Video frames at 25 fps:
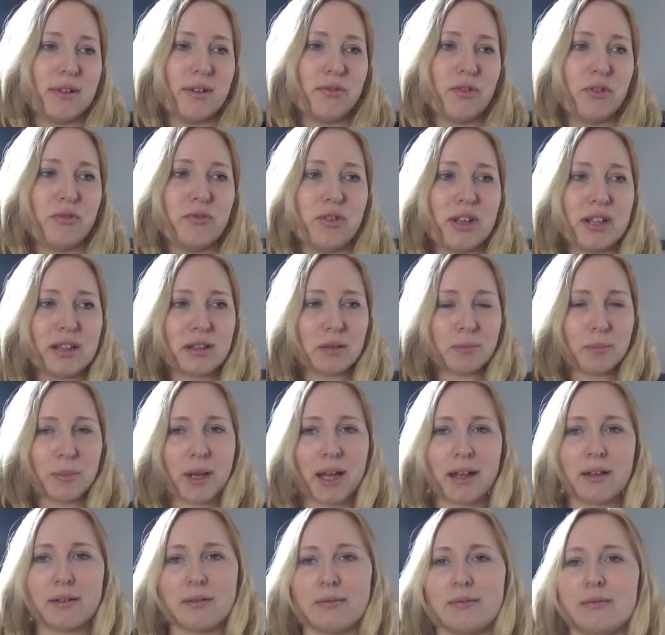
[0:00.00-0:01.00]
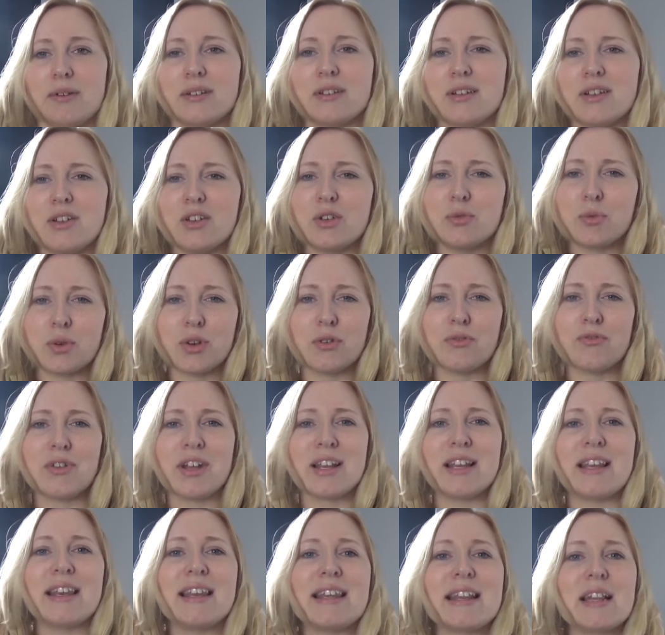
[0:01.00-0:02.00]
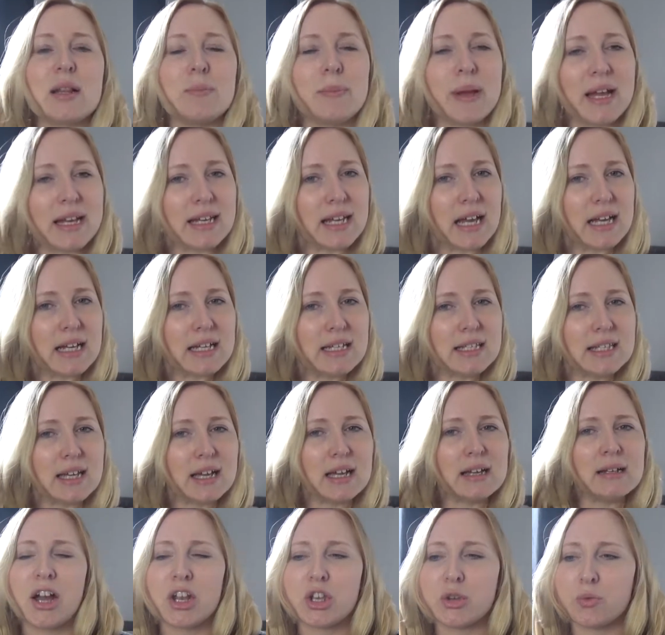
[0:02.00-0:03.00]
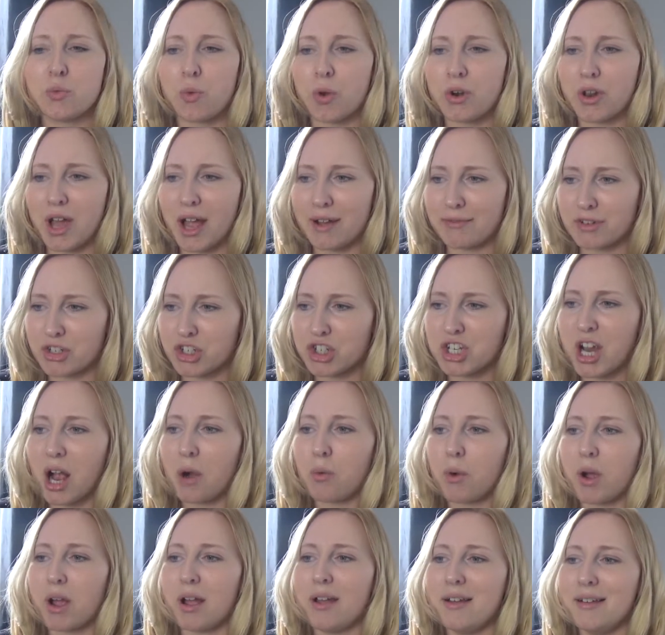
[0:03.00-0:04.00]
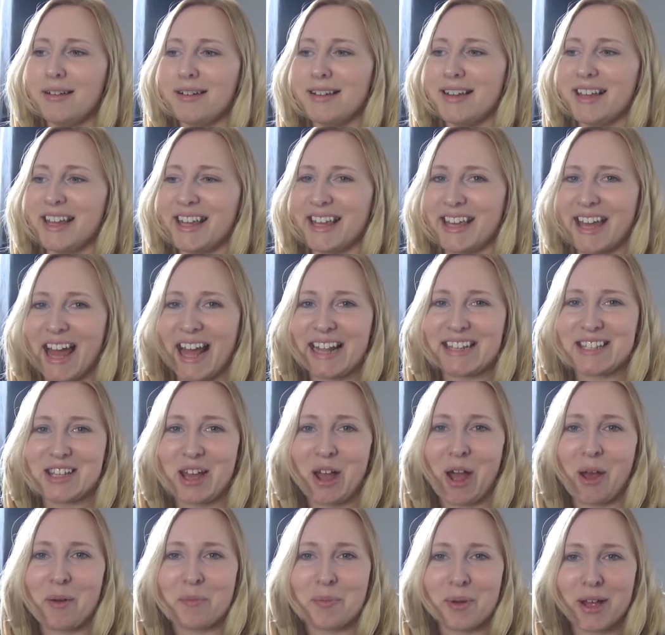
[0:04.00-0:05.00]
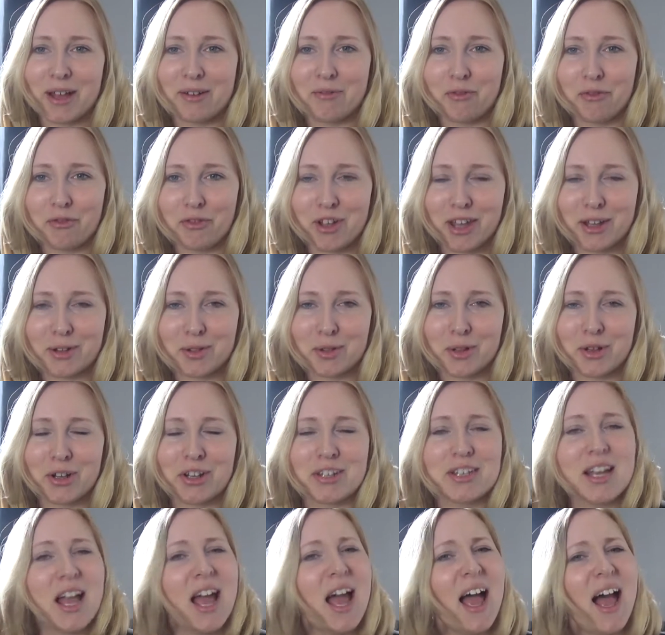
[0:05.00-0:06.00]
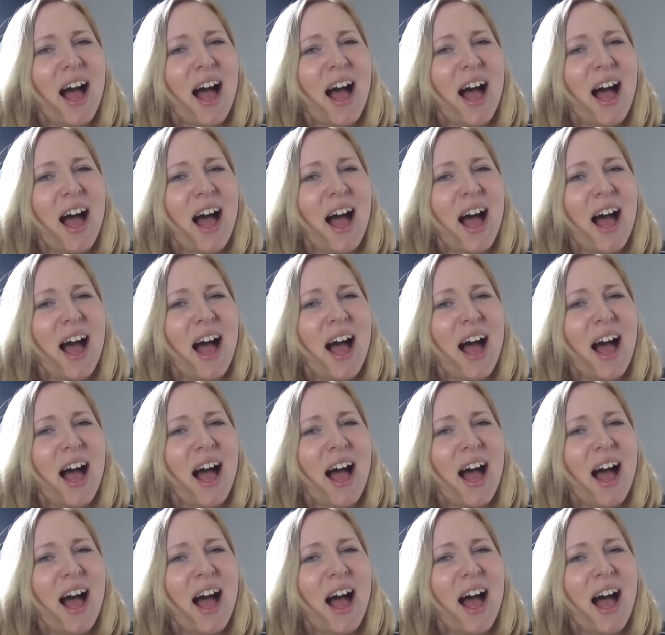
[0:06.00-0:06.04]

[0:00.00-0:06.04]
if you feel a bit, I don't know, you want to feel a little bit nicer and you want to have a shower and get up and feel good.